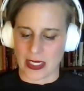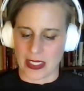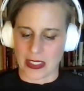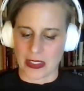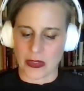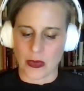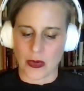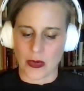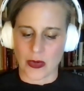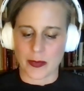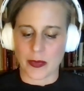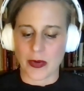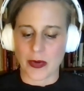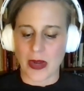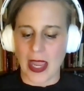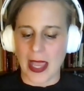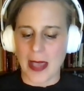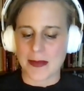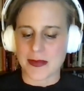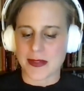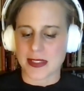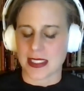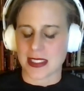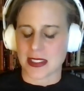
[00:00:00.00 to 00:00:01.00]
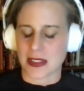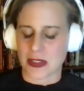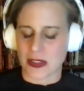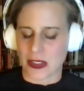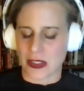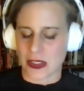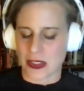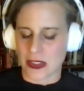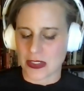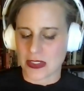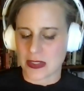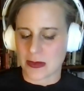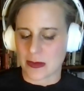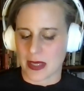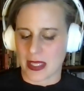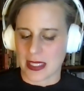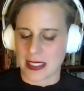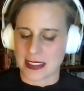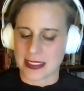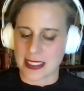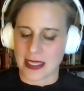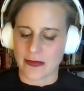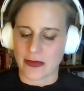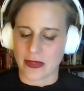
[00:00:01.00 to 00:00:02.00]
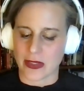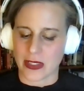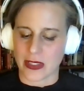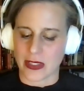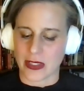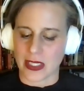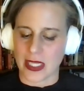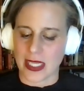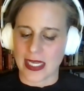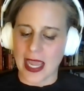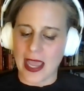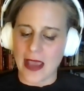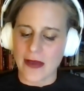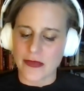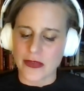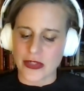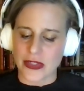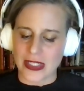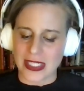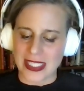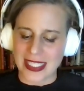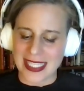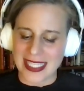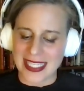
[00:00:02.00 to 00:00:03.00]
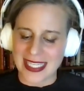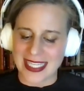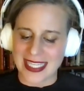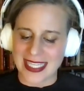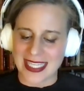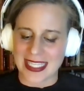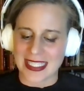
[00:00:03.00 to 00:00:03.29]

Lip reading: or perhaps it is cursed by the devil, and after eating it,